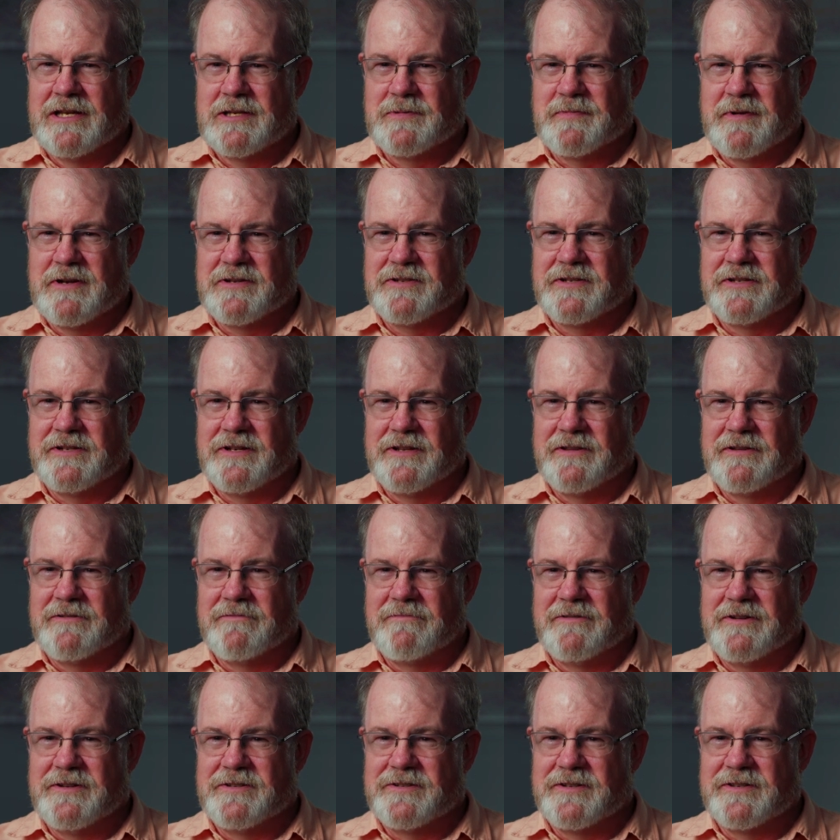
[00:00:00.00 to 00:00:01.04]
especially in
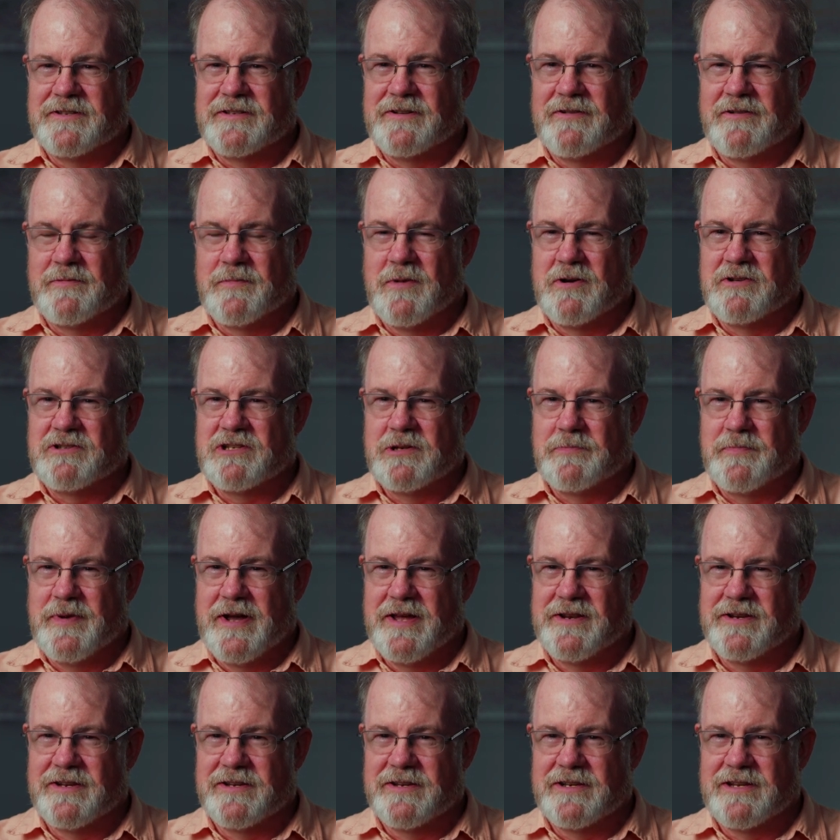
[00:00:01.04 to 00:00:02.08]
the regions that are most
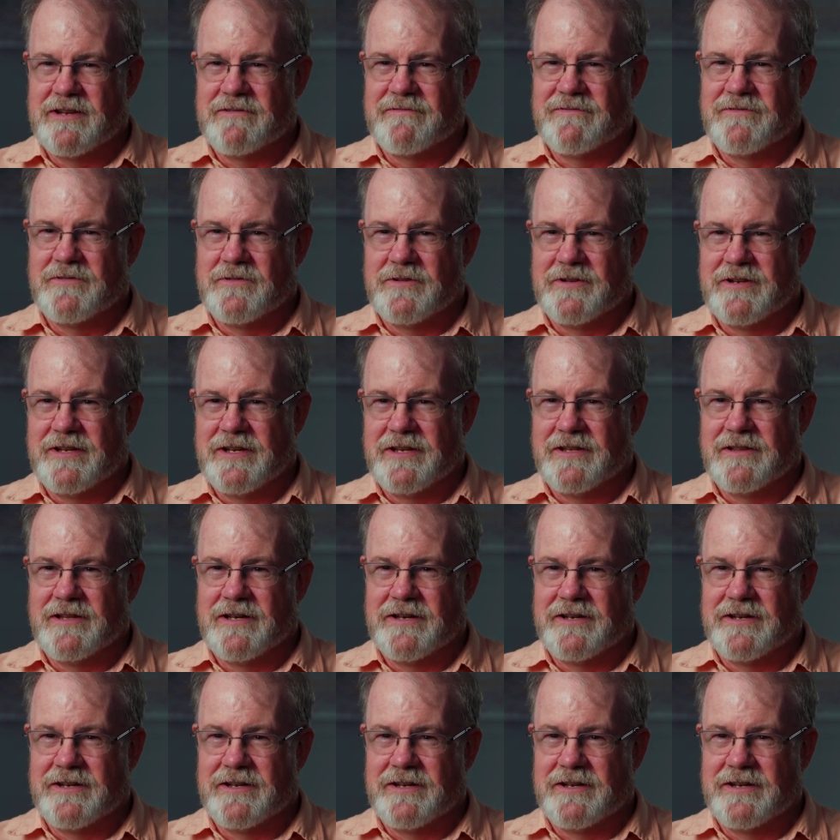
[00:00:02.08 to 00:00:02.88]
dependent on foreign aid,